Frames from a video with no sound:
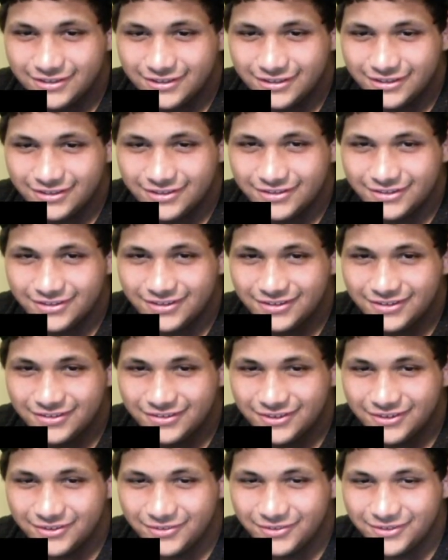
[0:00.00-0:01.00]
Alright,
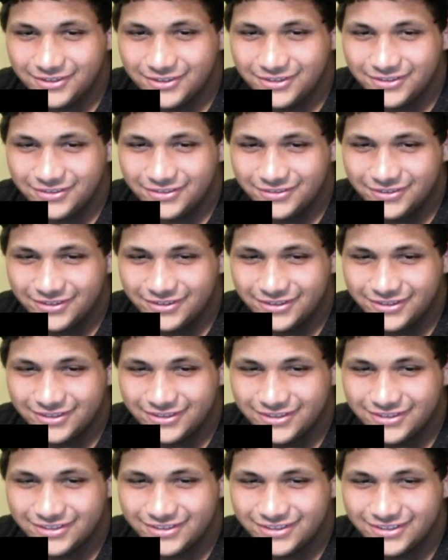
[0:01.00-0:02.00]
what are you doing?
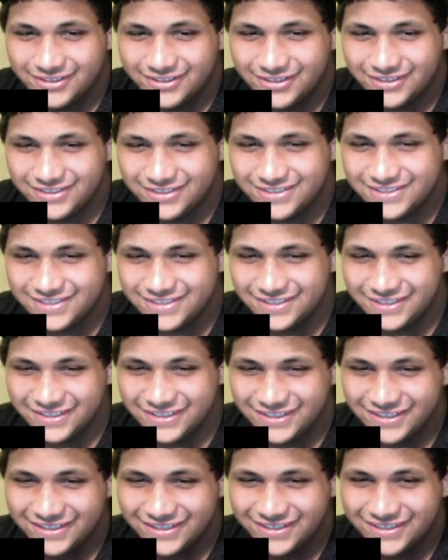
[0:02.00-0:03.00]
Easy.
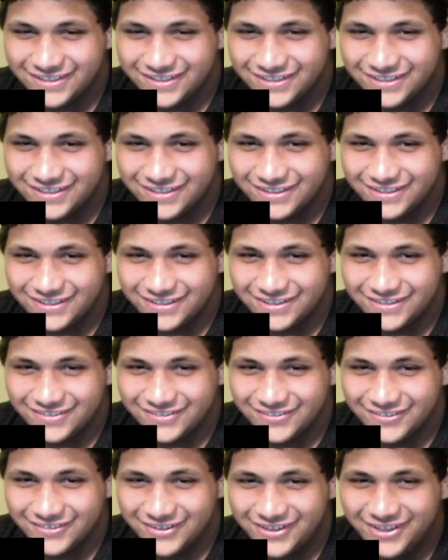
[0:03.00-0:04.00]
What
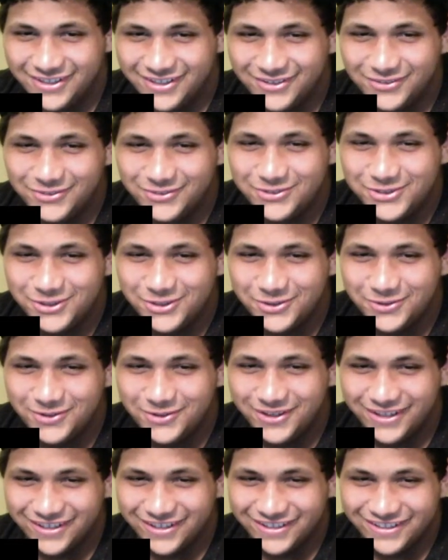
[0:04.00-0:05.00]
are you
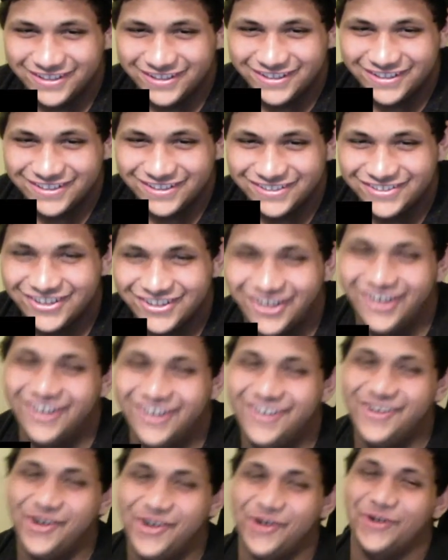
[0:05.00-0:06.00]
doing?
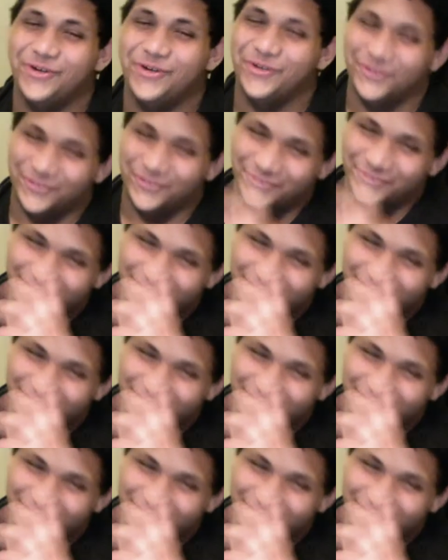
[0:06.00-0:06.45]
No!